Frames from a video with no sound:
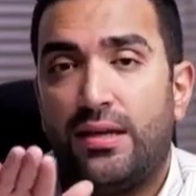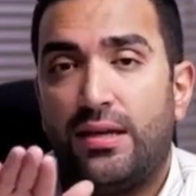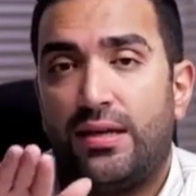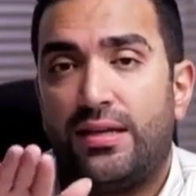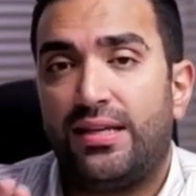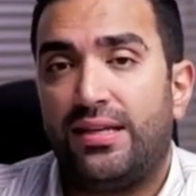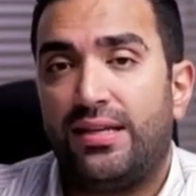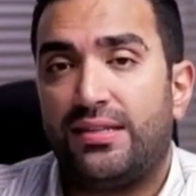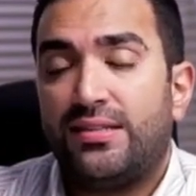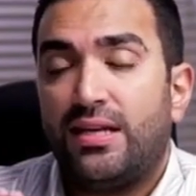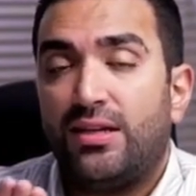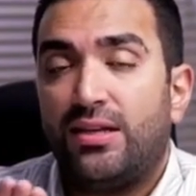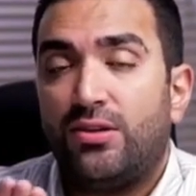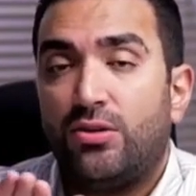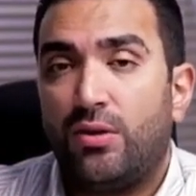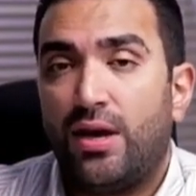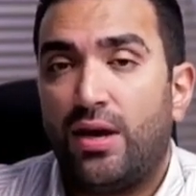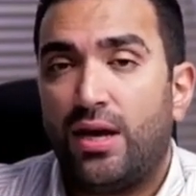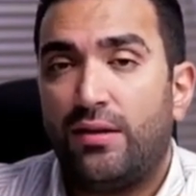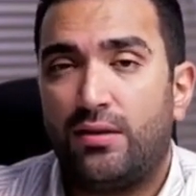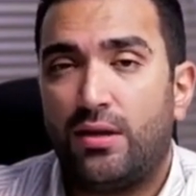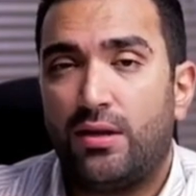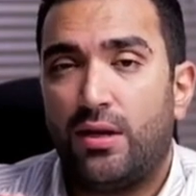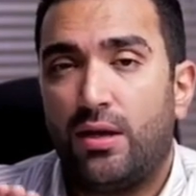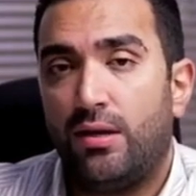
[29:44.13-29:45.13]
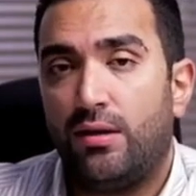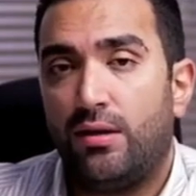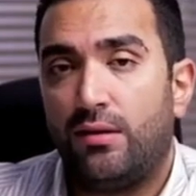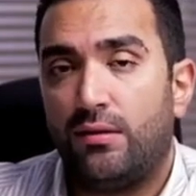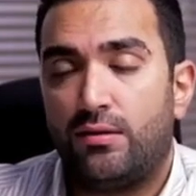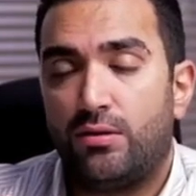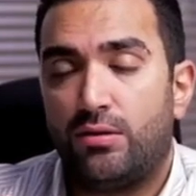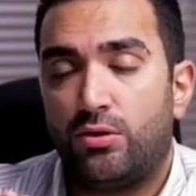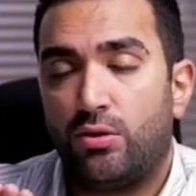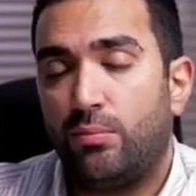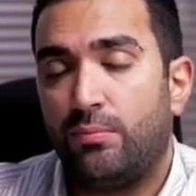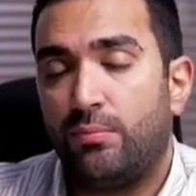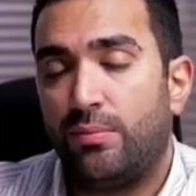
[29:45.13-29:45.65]
He says you have
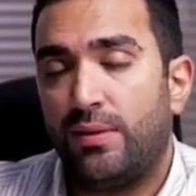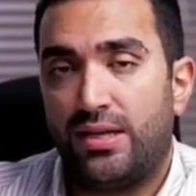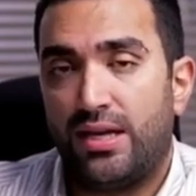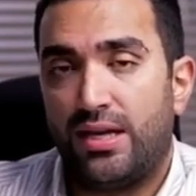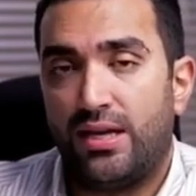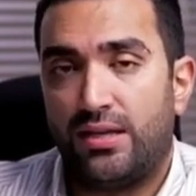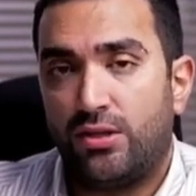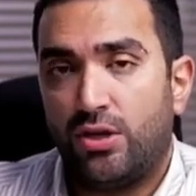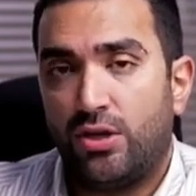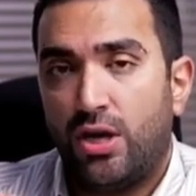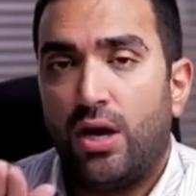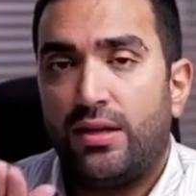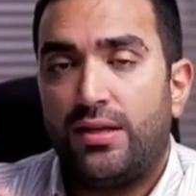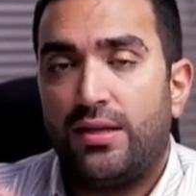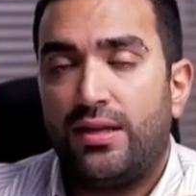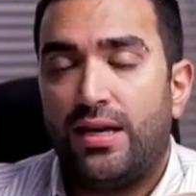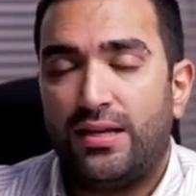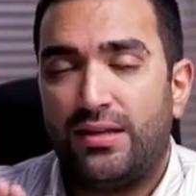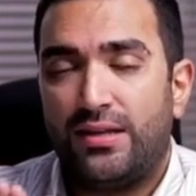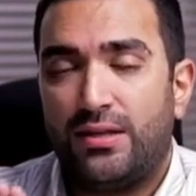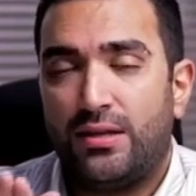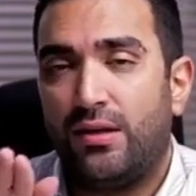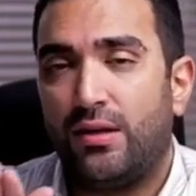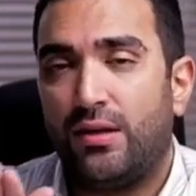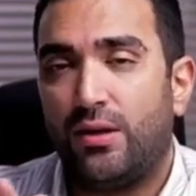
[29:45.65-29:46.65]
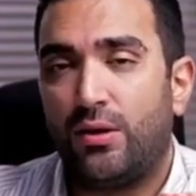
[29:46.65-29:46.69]
duplicate content.